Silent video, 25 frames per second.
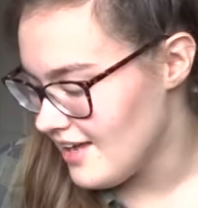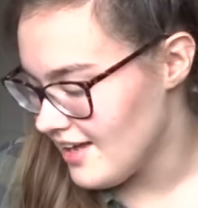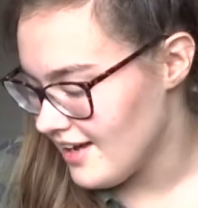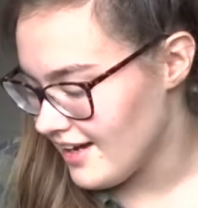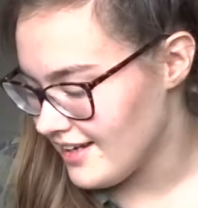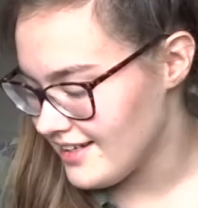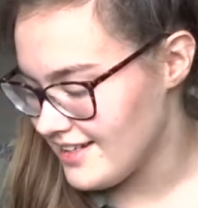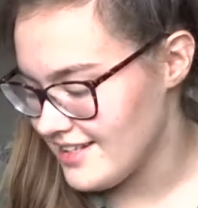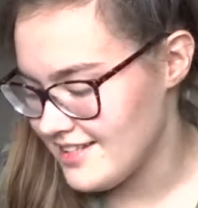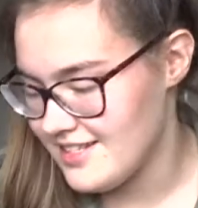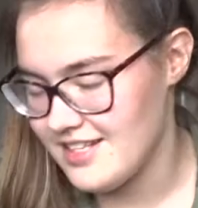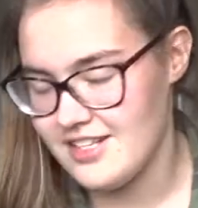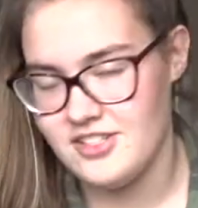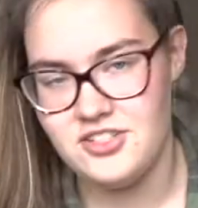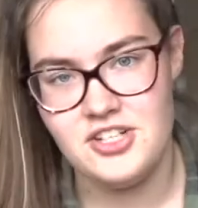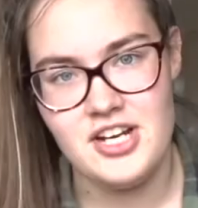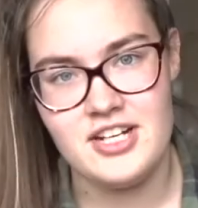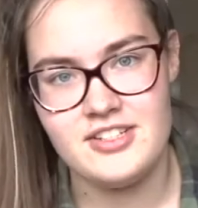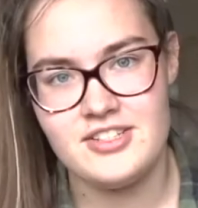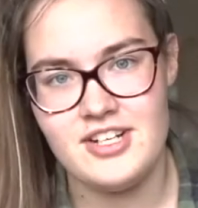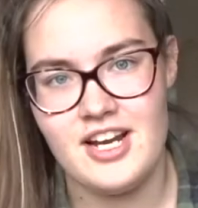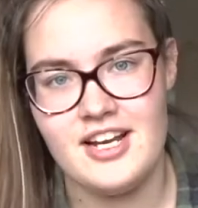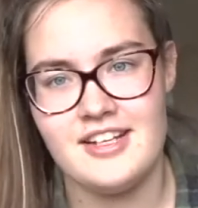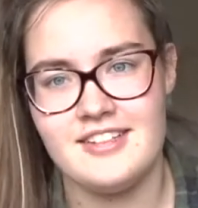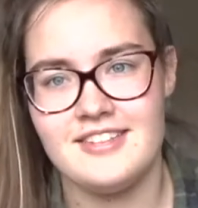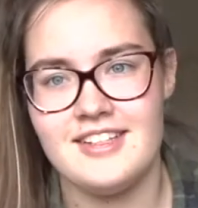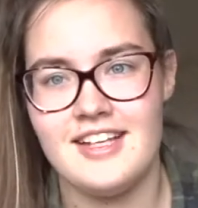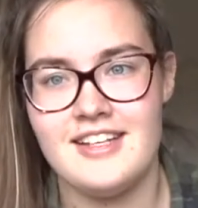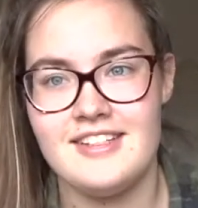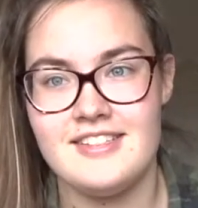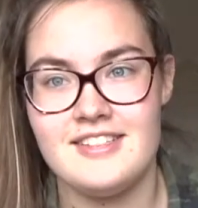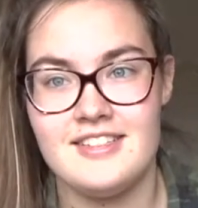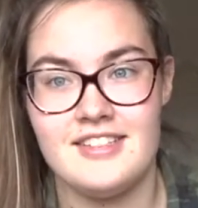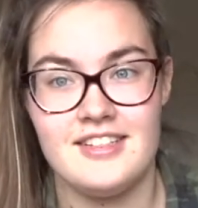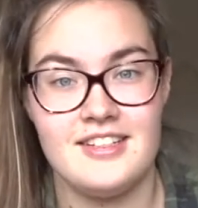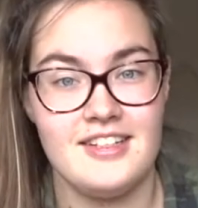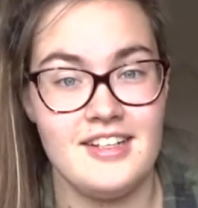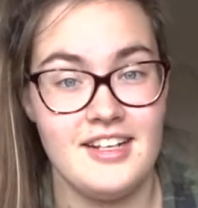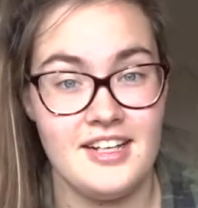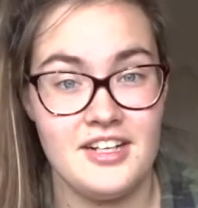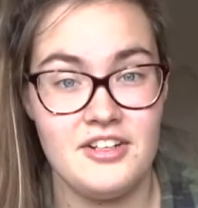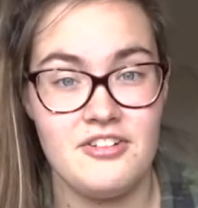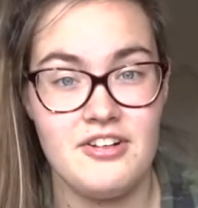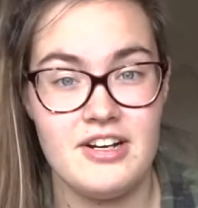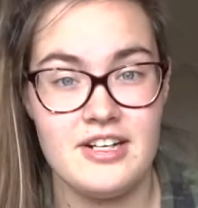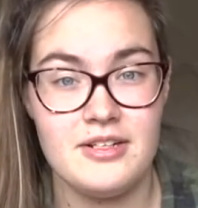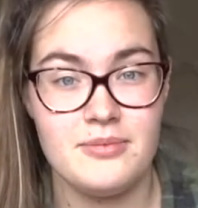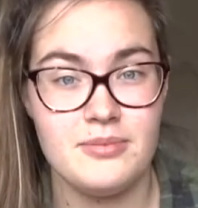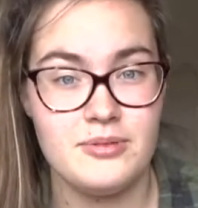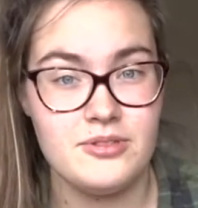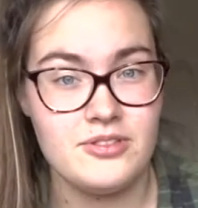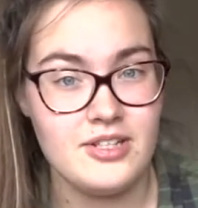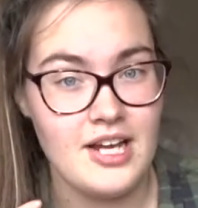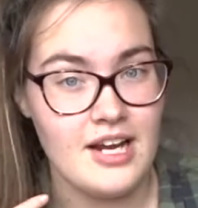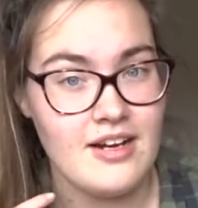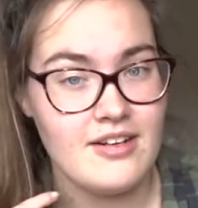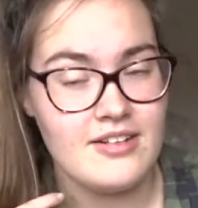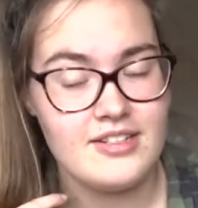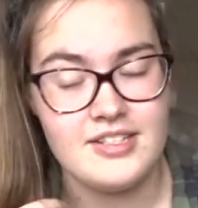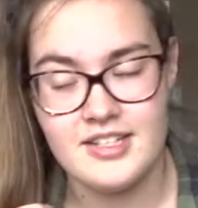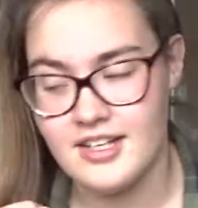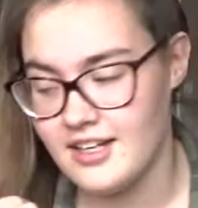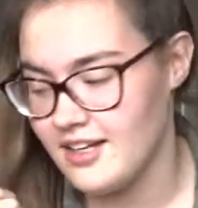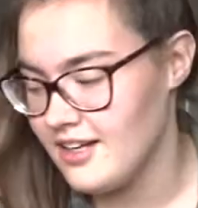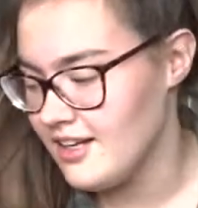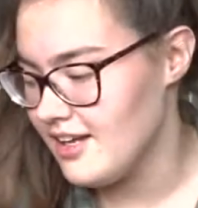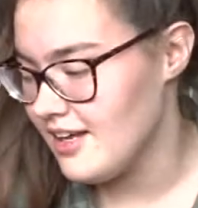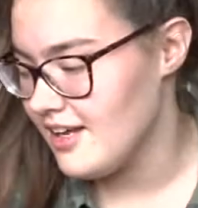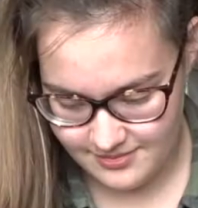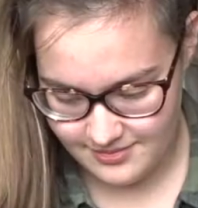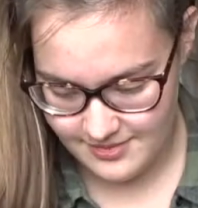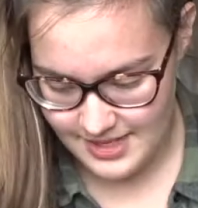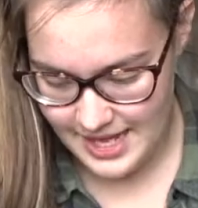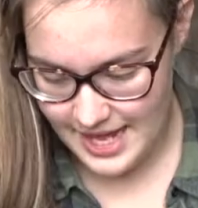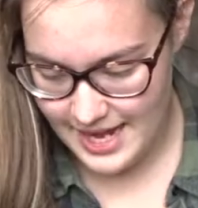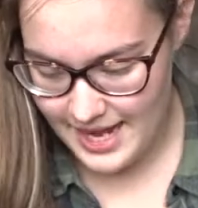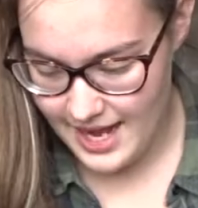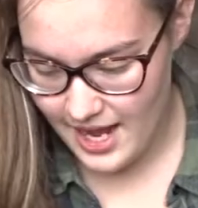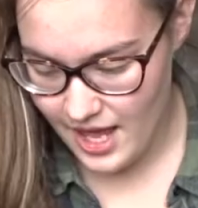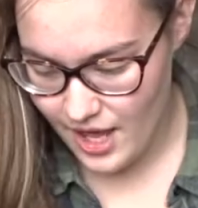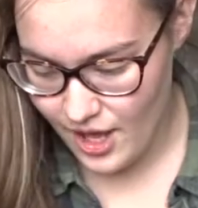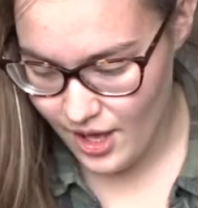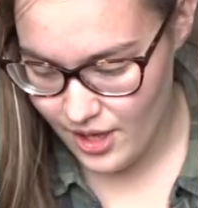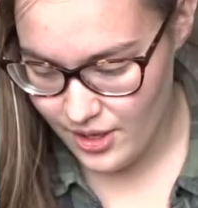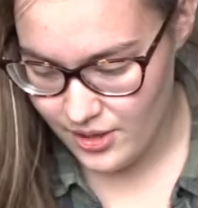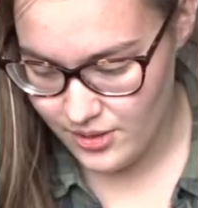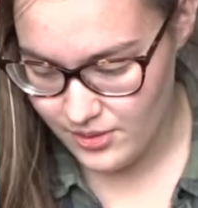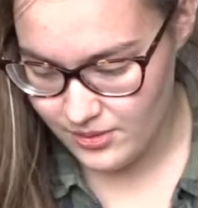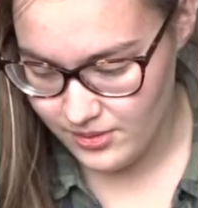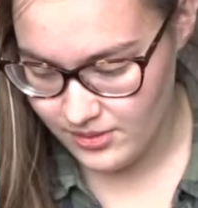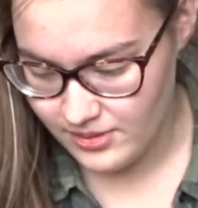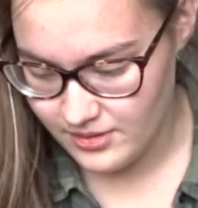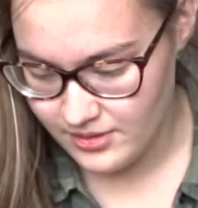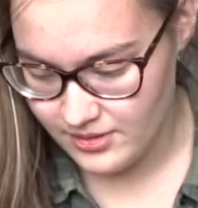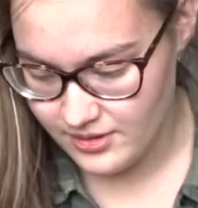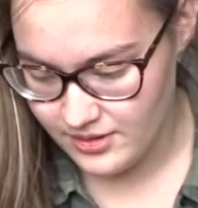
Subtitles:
I nearly said Jack. That's an Incredibles character. Hello?